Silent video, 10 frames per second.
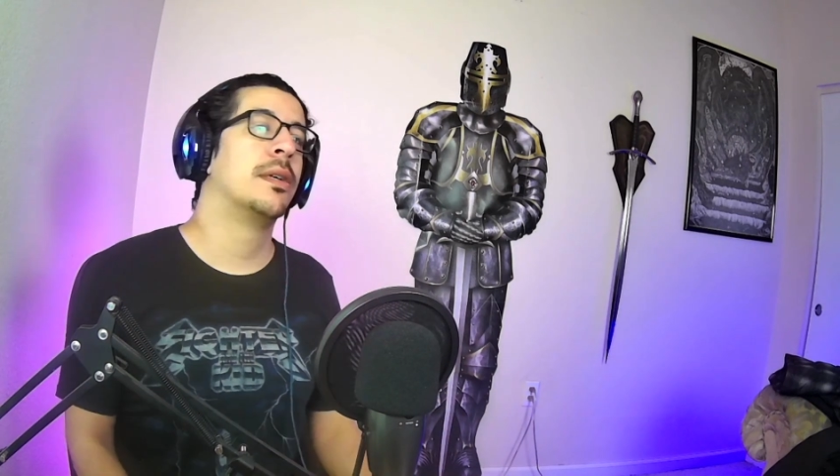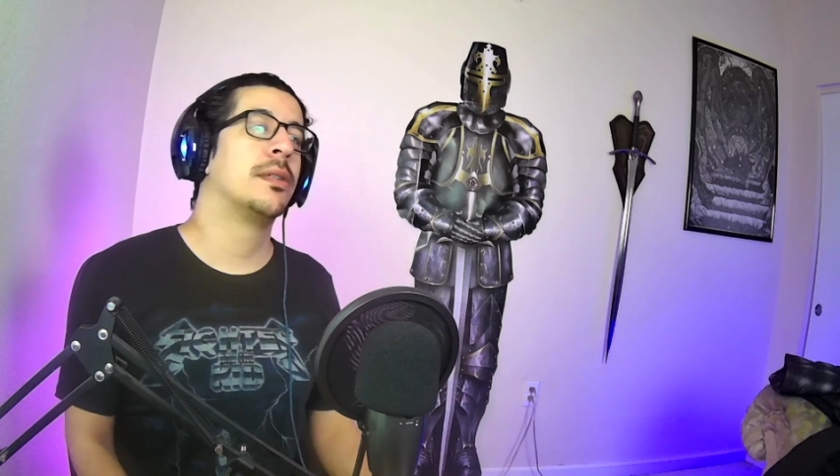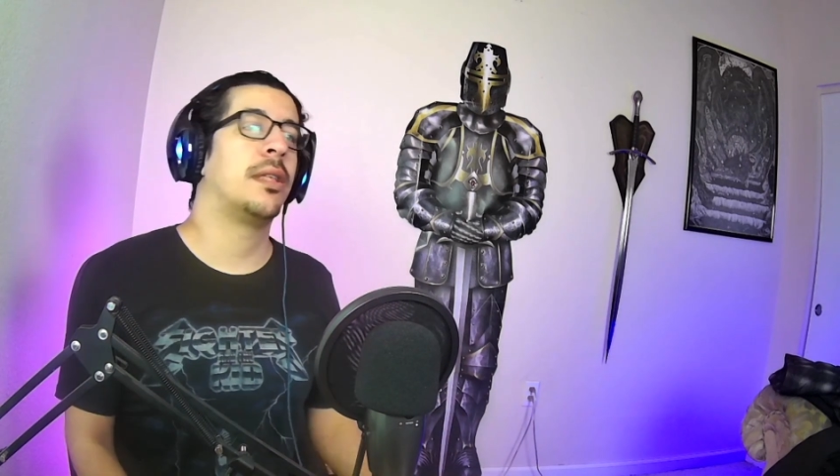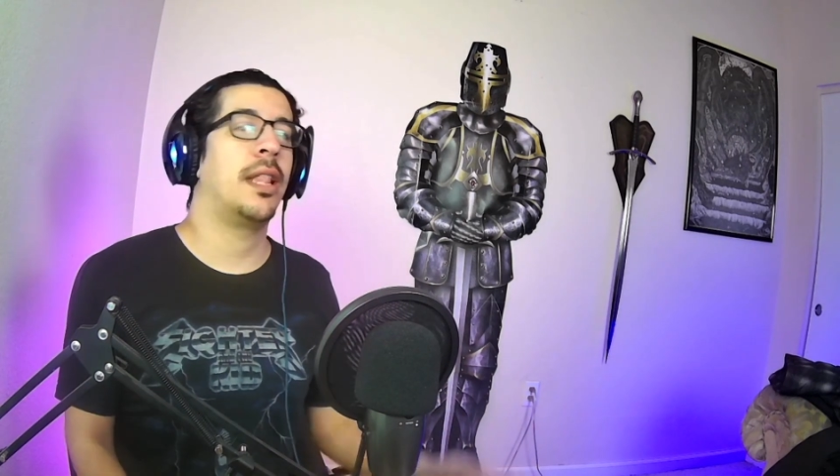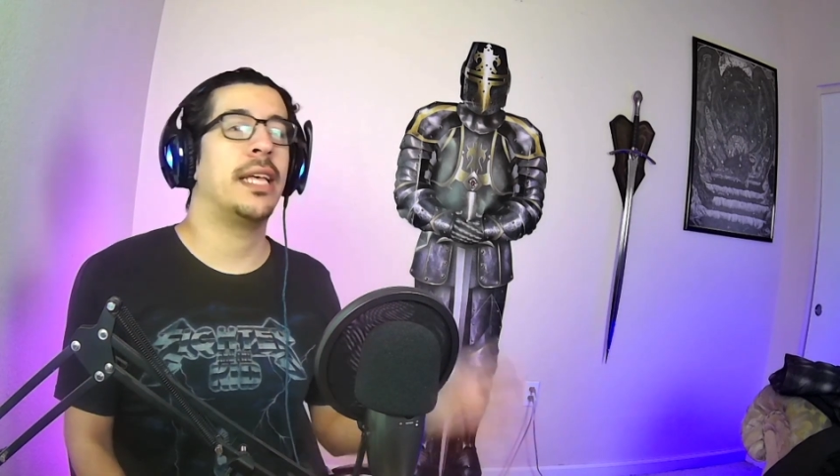
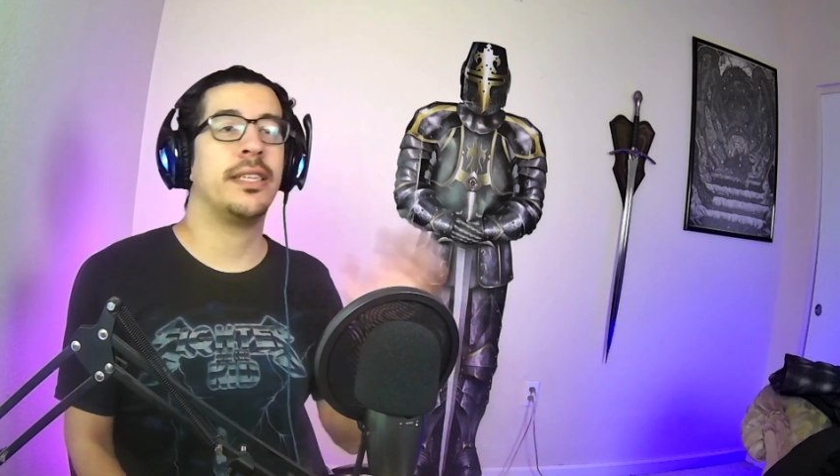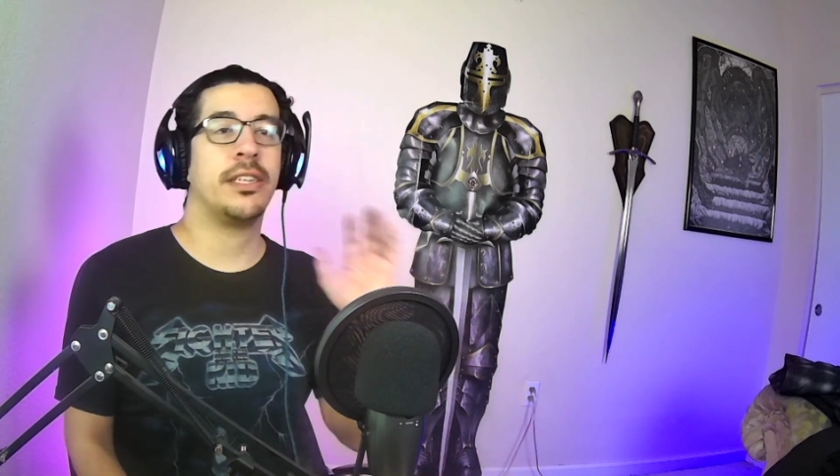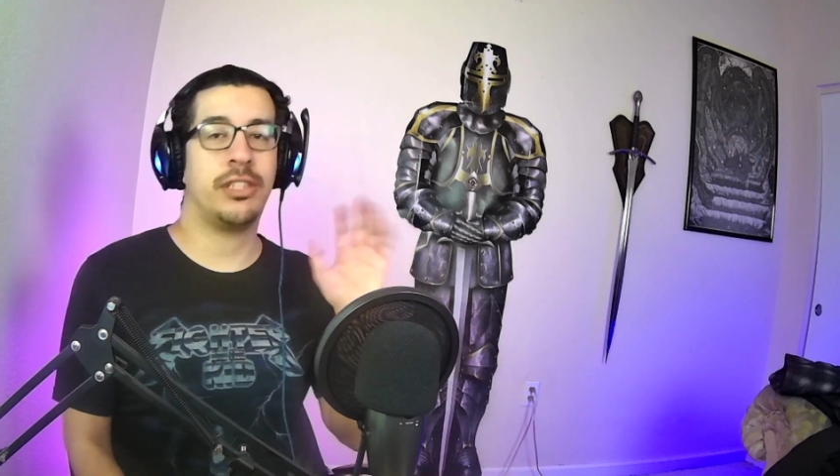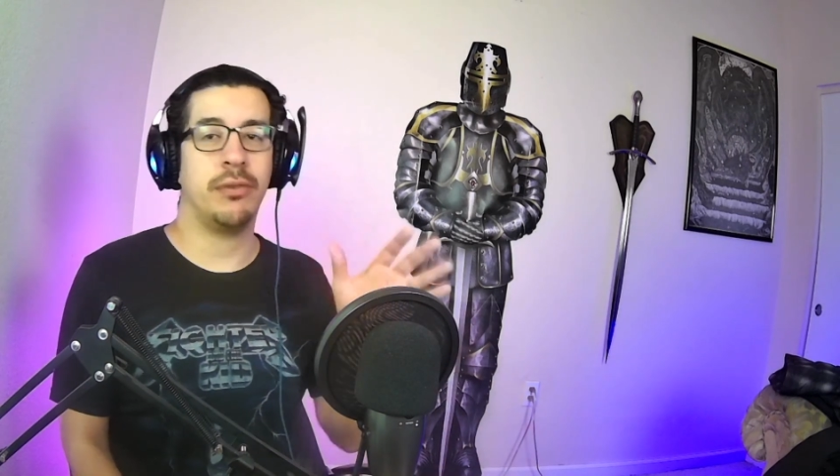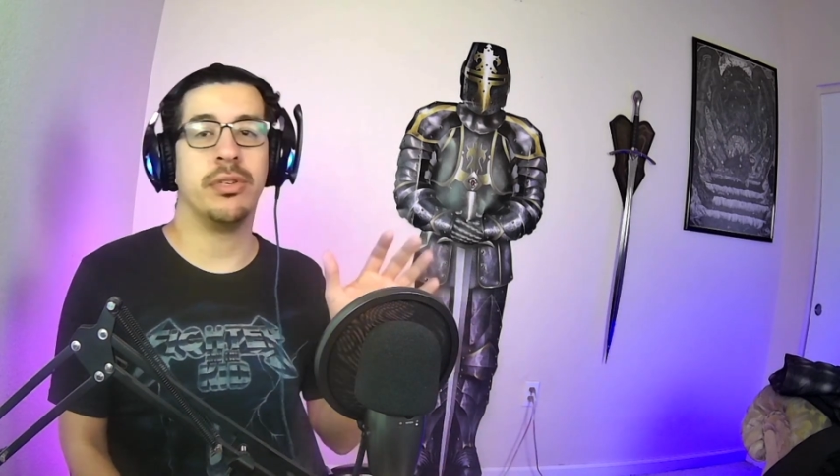So the last thing
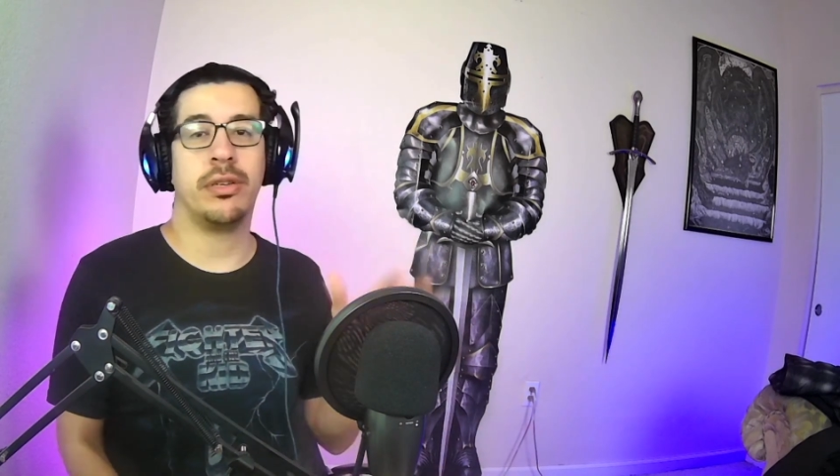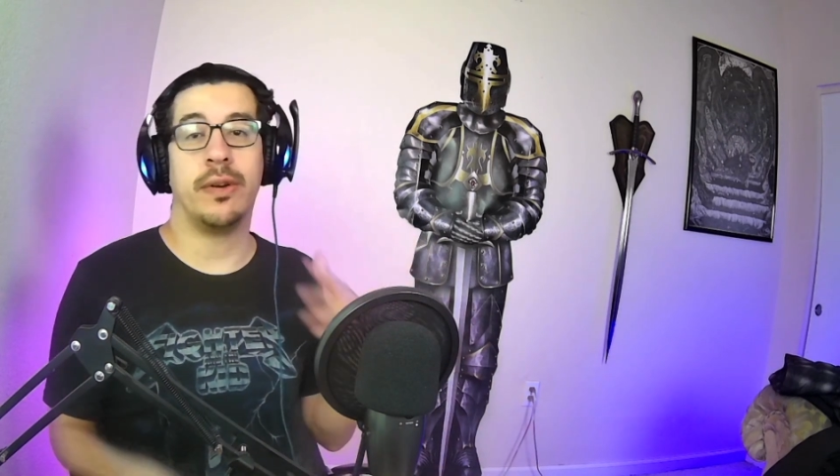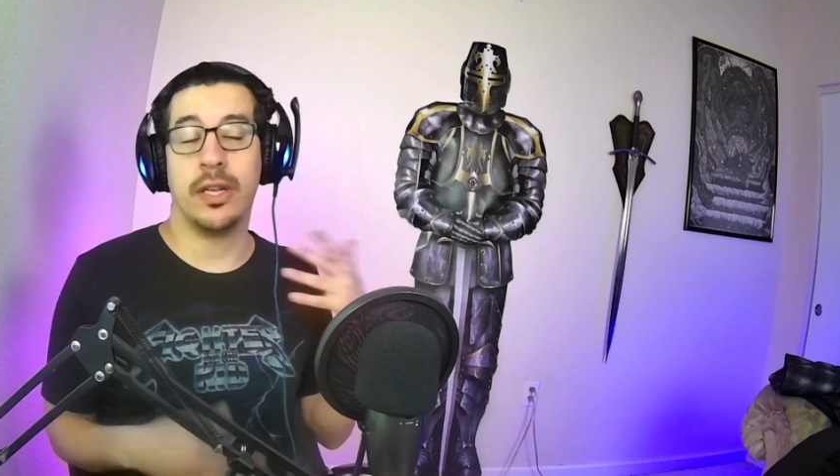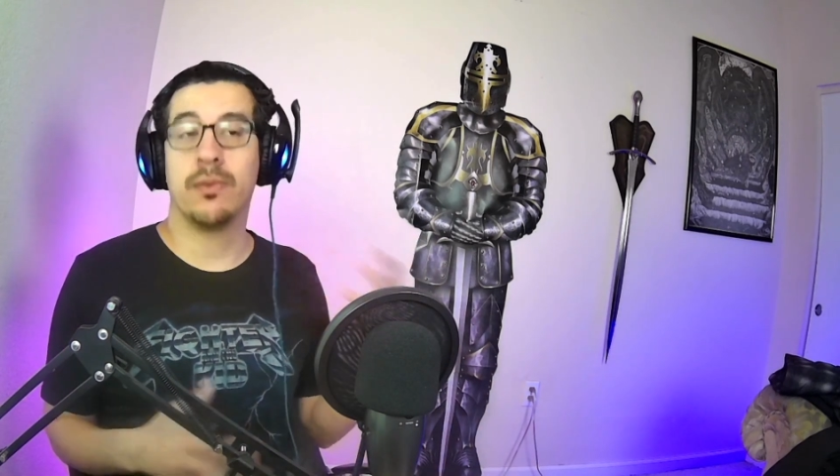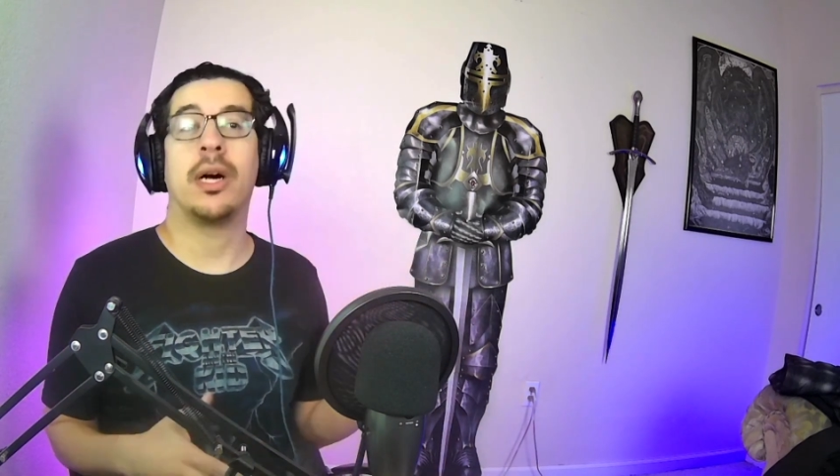she was
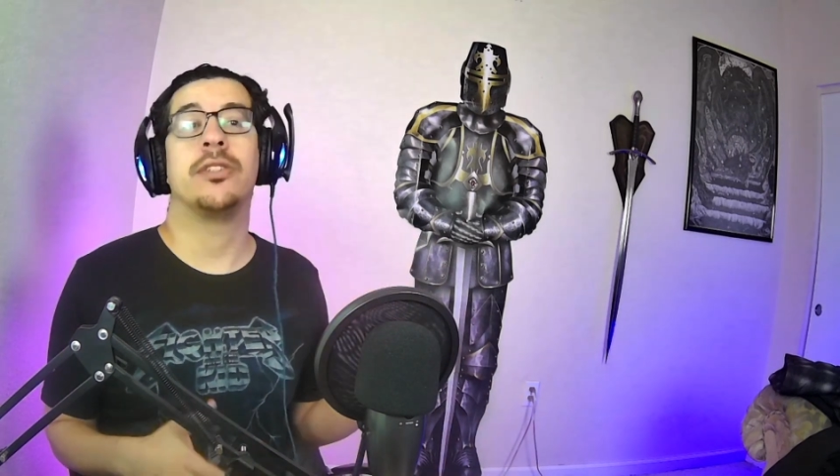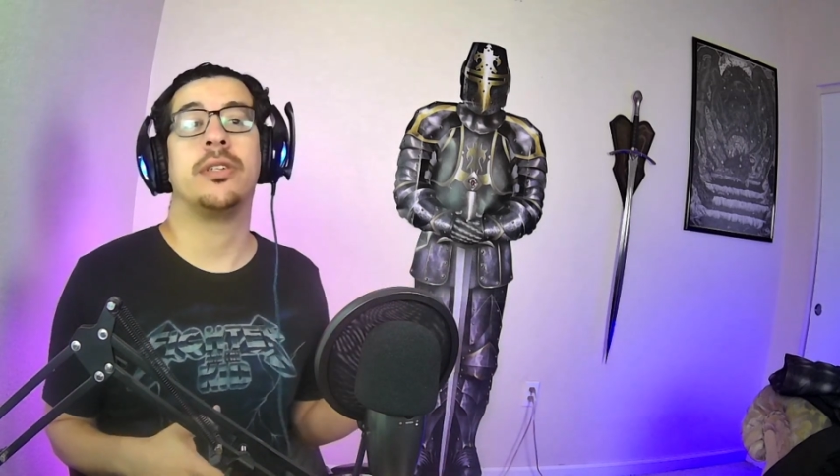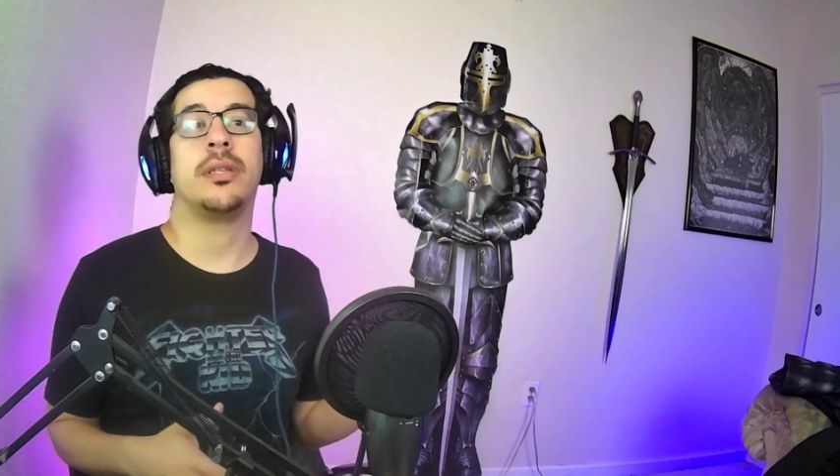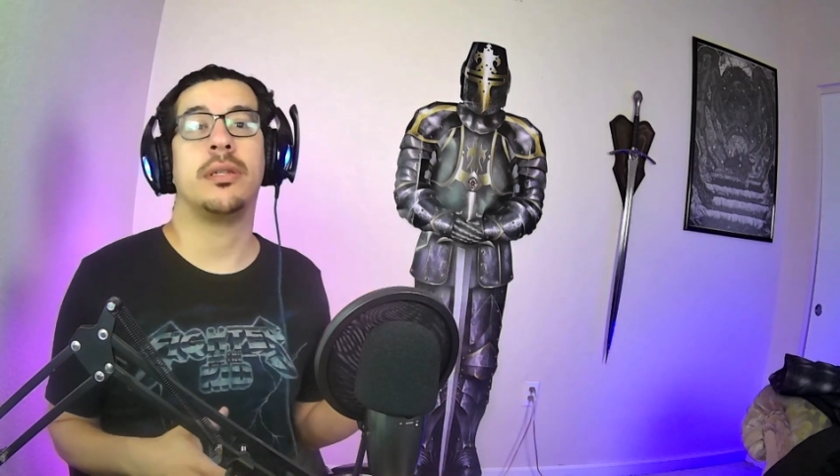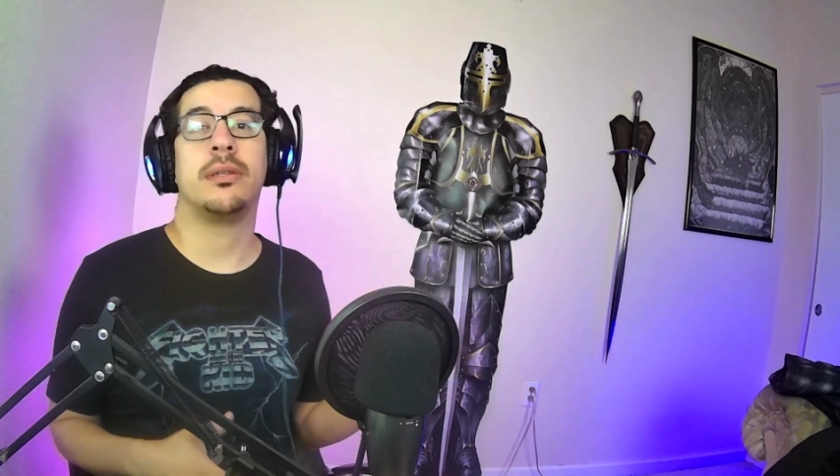doing is
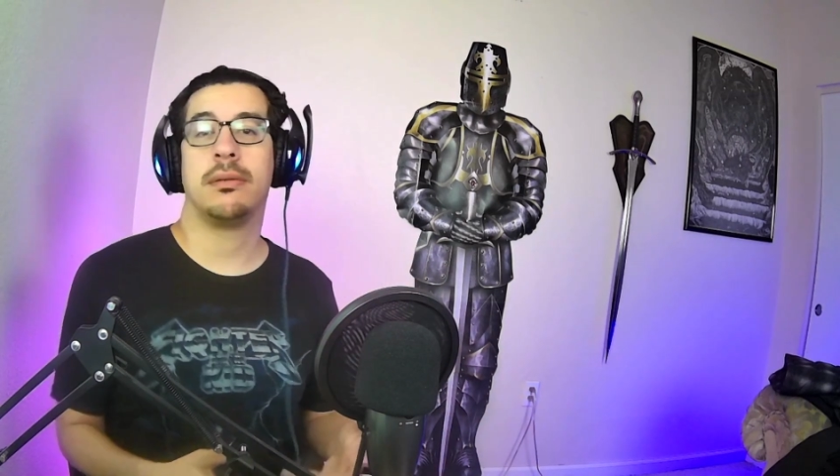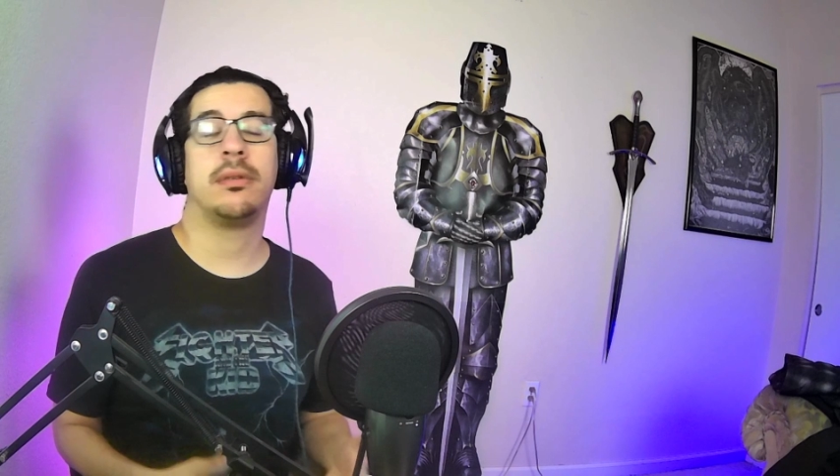watching,